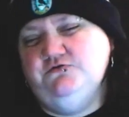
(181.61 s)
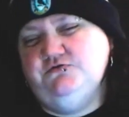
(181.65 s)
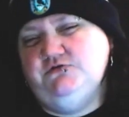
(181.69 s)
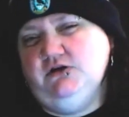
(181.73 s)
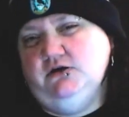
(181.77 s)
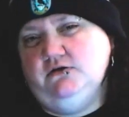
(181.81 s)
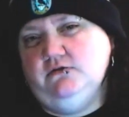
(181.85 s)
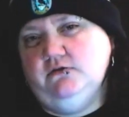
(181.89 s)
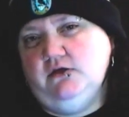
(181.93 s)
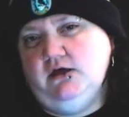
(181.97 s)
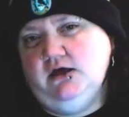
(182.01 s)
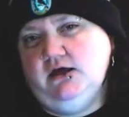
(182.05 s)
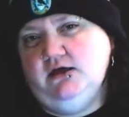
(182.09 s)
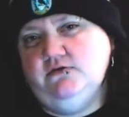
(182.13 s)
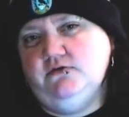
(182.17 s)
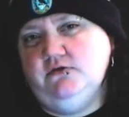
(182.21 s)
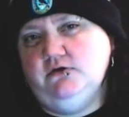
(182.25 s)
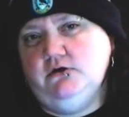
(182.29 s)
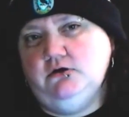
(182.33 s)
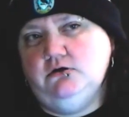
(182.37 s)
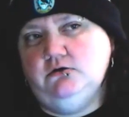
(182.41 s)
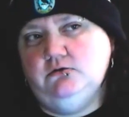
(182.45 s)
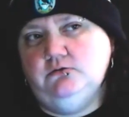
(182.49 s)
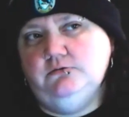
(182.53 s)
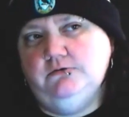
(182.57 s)
have done that,
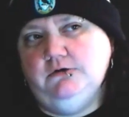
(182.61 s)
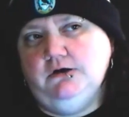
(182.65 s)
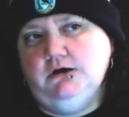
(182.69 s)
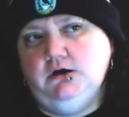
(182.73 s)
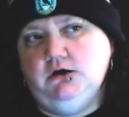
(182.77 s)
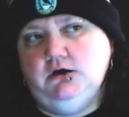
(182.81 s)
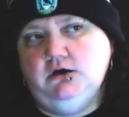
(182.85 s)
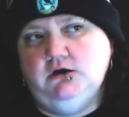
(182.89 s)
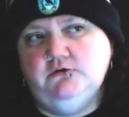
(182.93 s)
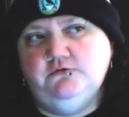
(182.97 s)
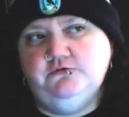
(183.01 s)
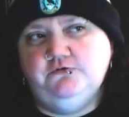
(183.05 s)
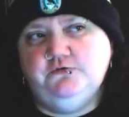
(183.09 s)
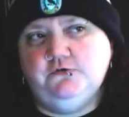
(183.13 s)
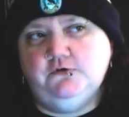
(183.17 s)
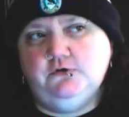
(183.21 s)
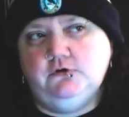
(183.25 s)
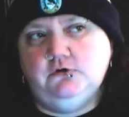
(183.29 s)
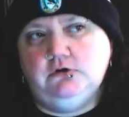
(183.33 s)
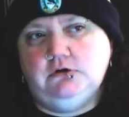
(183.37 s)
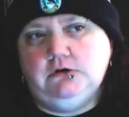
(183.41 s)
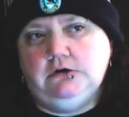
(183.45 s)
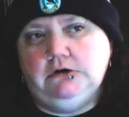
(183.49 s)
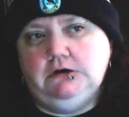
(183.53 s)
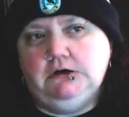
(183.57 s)
though, uh,
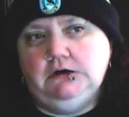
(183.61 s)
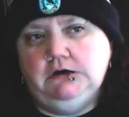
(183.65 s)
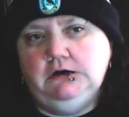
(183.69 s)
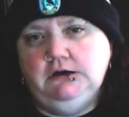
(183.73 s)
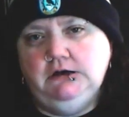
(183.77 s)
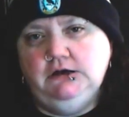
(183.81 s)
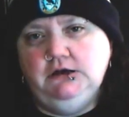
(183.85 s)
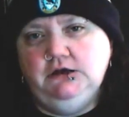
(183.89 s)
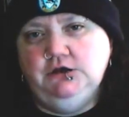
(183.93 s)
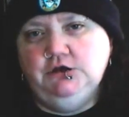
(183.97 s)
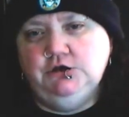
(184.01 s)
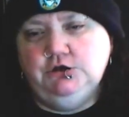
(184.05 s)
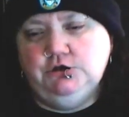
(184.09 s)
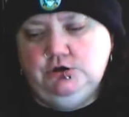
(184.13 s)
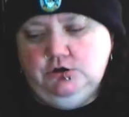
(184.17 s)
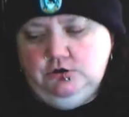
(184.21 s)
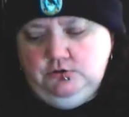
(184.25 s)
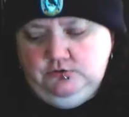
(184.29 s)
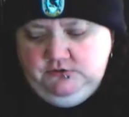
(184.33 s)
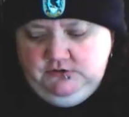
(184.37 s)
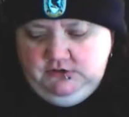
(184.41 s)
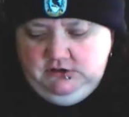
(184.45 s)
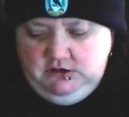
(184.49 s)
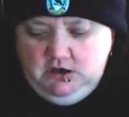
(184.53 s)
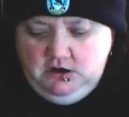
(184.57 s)
for, you
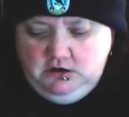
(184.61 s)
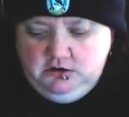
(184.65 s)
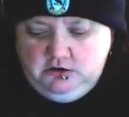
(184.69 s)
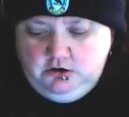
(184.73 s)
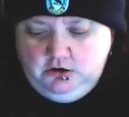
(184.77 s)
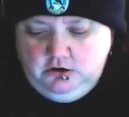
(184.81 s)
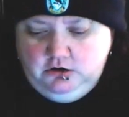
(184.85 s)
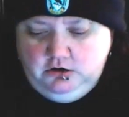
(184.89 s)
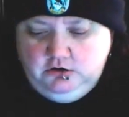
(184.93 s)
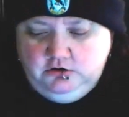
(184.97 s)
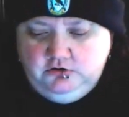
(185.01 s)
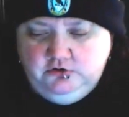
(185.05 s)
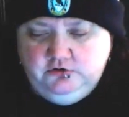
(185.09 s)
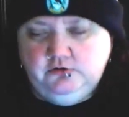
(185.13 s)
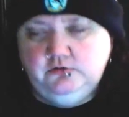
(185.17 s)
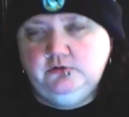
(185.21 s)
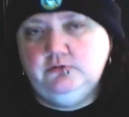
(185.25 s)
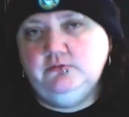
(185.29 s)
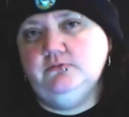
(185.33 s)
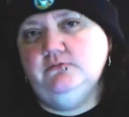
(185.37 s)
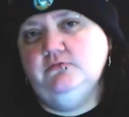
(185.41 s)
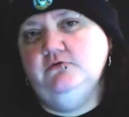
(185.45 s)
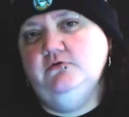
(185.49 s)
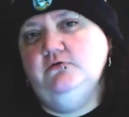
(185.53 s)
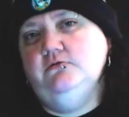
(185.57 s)
know, the younger
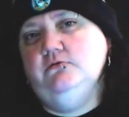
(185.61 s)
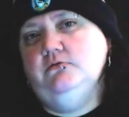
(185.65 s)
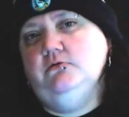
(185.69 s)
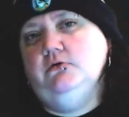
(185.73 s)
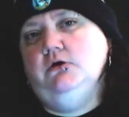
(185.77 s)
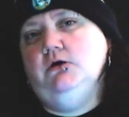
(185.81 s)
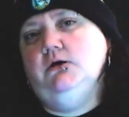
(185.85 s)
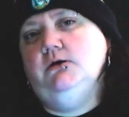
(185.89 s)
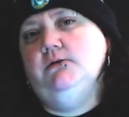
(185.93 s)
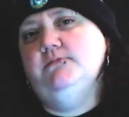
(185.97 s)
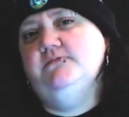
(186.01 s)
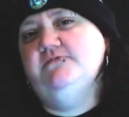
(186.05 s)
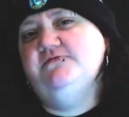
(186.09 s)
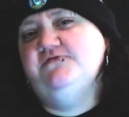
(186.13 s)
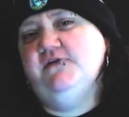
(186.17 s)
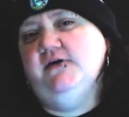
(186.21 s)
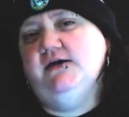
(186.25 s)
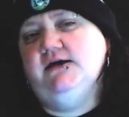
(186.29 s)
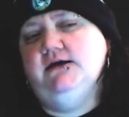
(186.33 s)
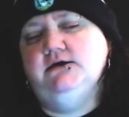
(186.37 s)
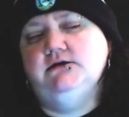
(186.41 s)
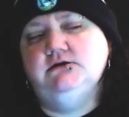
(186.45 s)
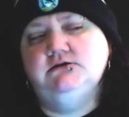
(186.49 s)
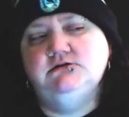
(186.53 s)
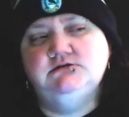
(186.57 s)
um,
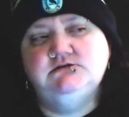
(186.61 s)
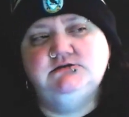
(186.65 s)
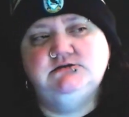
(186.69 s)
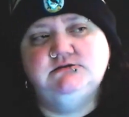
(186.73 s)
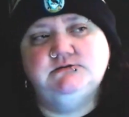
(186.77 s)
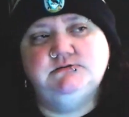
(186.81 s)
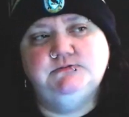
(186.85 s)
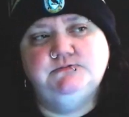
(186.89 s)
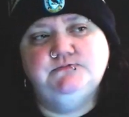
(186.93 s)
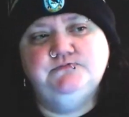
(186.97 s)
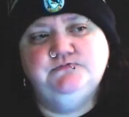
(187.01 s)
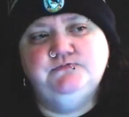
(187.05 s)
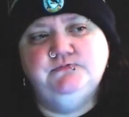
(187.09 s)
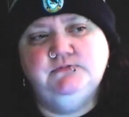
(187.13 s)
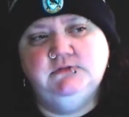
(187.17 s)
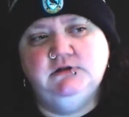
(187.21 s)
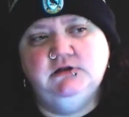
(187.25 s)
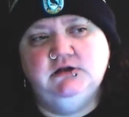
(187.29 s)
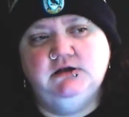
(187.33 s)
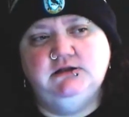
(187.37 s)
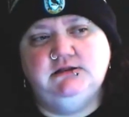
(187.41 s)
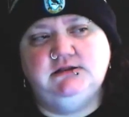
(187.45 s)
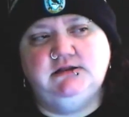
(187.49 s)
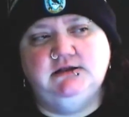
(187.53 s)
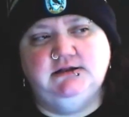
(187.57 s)
fans,
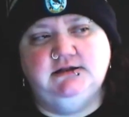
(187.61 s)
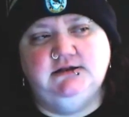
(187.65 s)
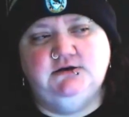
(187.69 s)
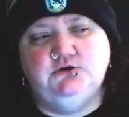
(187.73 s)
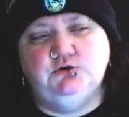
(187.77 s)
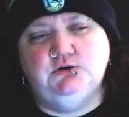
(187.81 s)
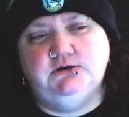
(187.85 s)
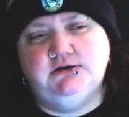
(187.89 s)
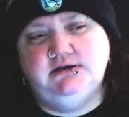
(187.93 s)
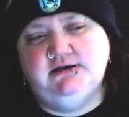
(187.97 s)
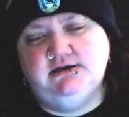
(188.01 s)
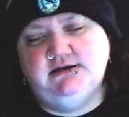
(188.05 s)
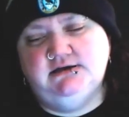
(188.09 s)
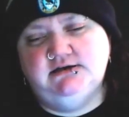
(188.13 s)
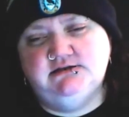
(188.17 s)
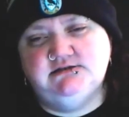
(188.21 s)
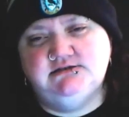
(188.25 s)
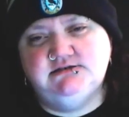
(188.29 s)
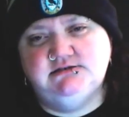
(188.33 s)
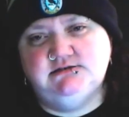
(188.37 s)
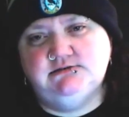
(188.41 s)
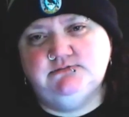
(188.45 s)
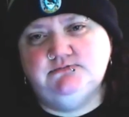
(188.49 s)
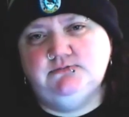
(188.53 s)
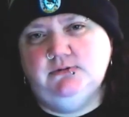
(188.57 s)
the little
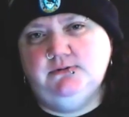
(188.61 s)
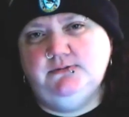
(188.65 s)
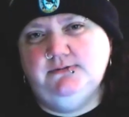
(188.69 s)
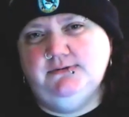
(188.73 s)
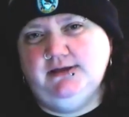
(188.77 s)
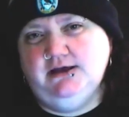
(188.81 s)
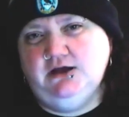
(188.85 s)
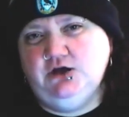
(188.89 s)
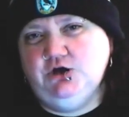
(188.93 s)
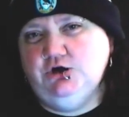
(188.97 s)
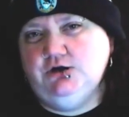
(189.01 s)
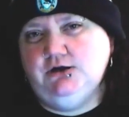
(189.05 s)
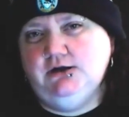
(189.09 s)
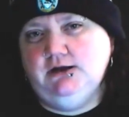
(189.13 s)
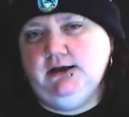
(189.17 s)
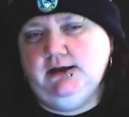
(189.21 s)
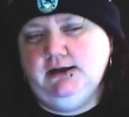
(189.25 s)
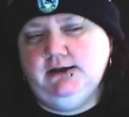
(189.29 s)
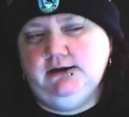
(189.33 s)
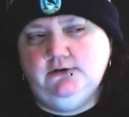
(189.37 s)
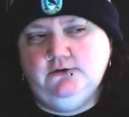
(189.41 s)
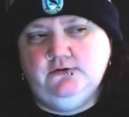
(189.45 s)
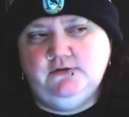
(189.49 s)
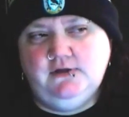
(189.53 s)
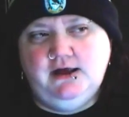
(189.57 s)
kids. Maybe they couldn't
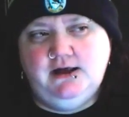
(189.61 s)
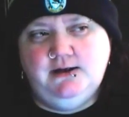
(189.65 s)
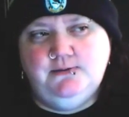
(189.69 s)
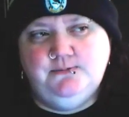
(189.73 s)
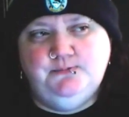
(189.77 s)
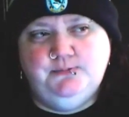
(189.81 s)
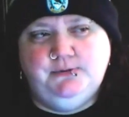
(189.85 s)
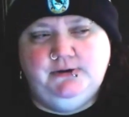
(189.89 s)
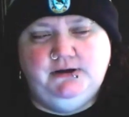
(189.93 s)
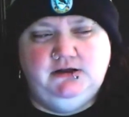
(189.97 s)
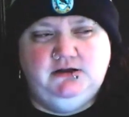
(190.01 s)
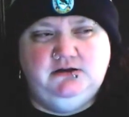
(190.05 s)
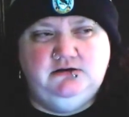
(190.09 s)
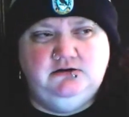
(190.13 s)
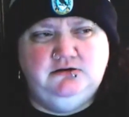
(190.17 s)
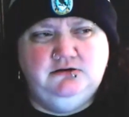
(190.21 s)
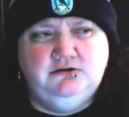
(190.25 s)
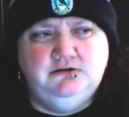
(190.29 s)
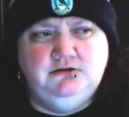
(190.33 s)
handle that, but